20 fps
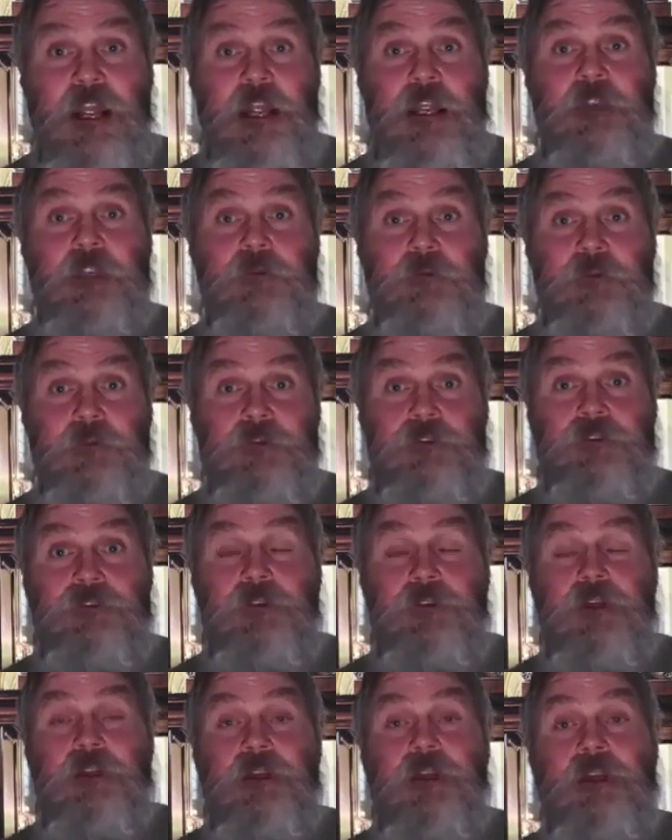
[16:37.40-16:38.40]
Out of his
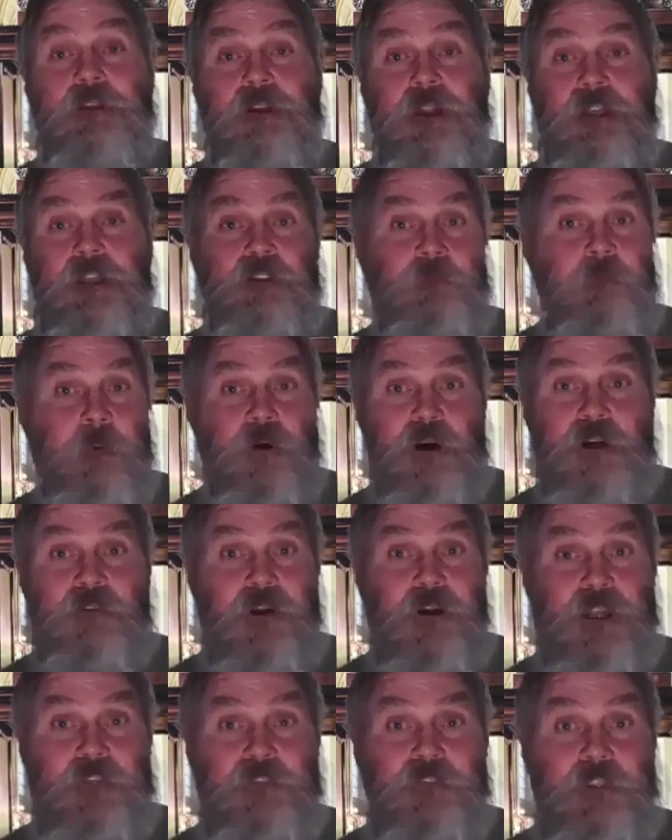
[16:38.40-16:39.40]
anguish,
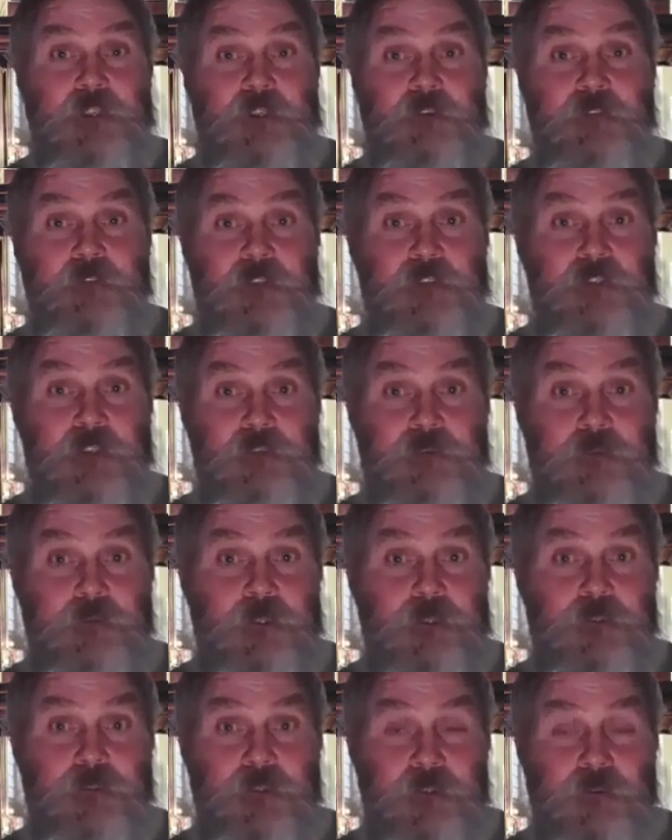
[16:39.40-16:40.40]
that's part of
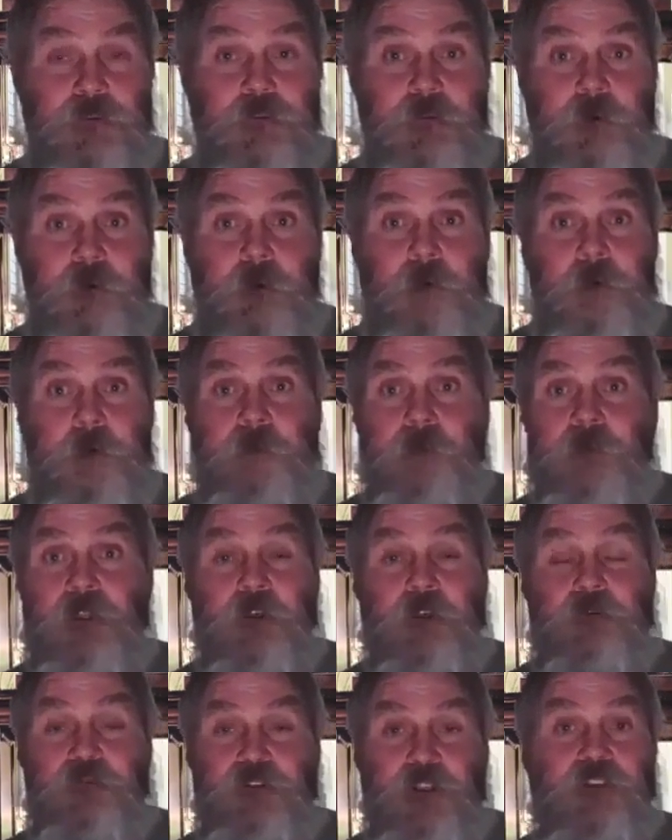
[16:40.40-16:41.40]
Isaiah 53 too.
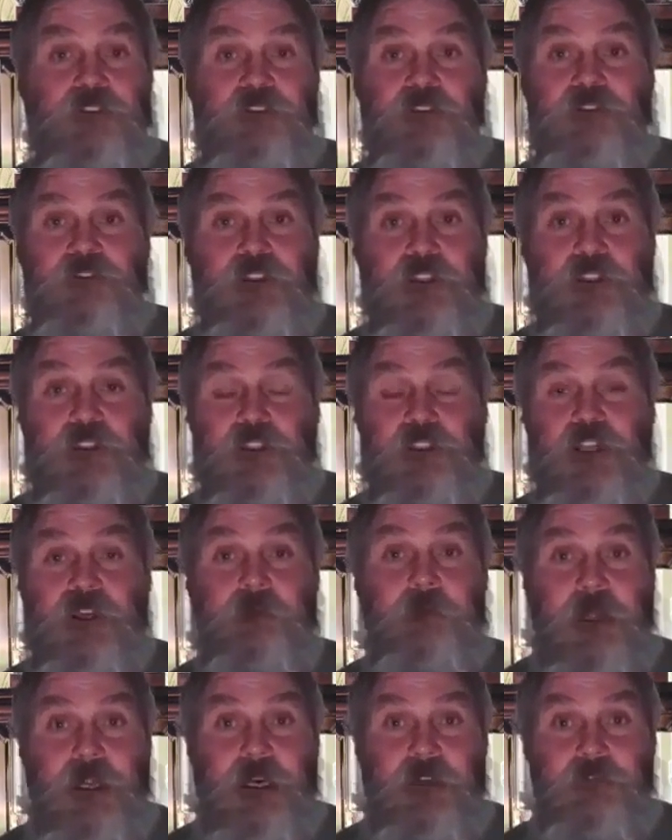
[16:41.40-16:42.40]
You know,
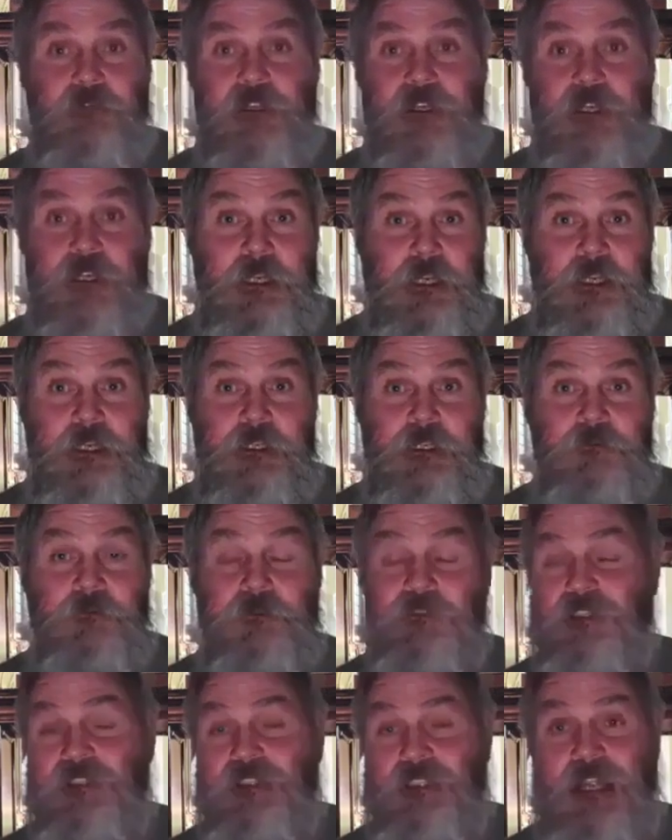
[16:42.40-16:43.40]
Jesus didn't come out of
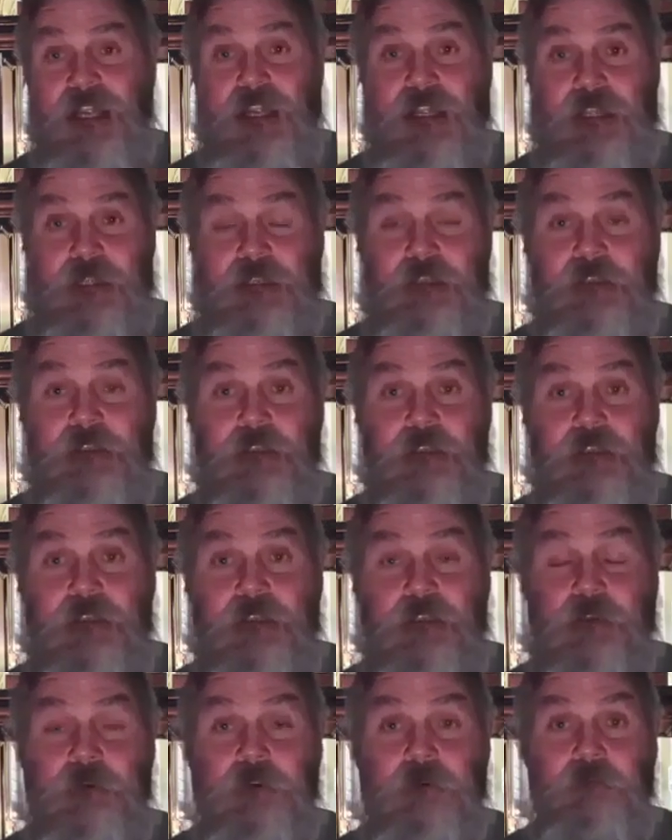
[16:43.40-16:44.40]
any anguish, he
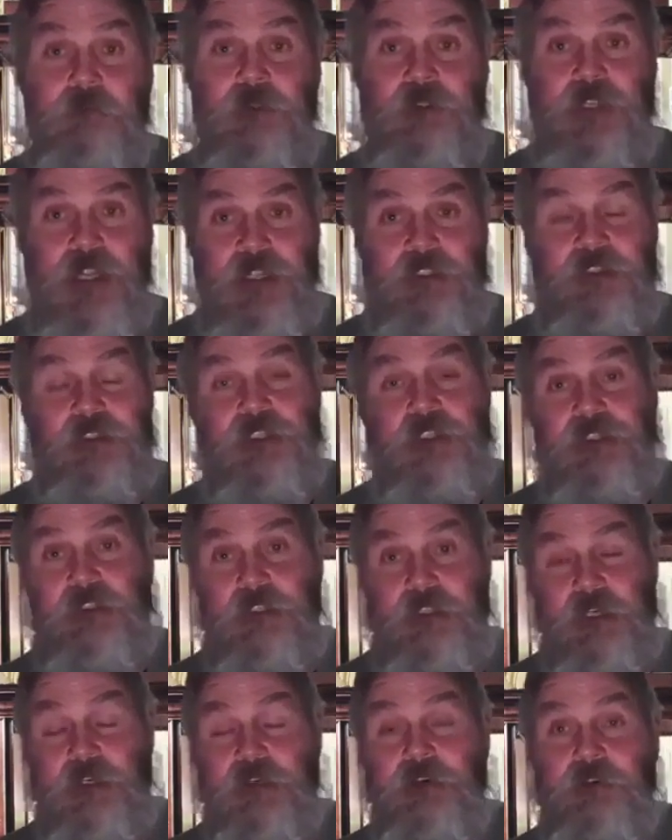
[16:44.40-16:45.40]
died.
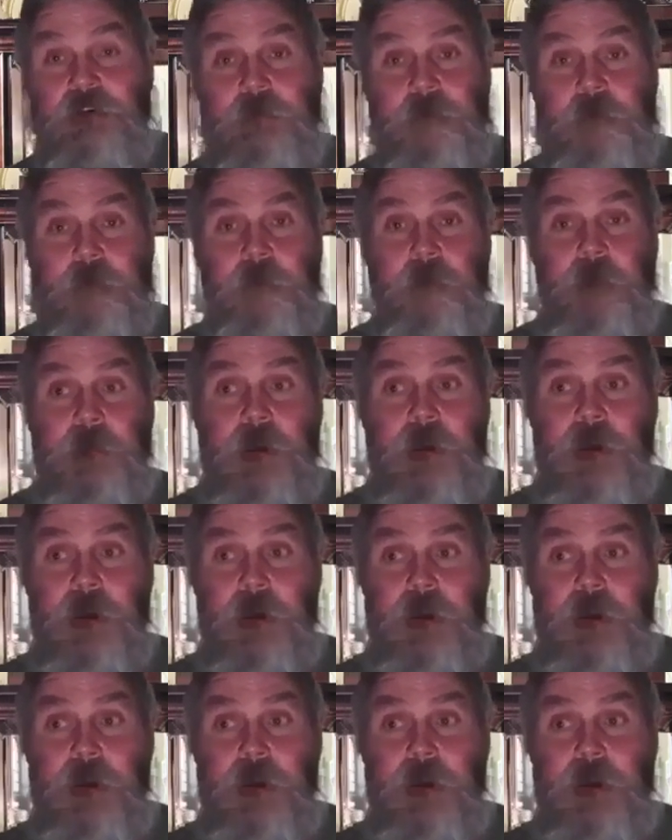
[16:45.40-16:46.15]
But that's in there.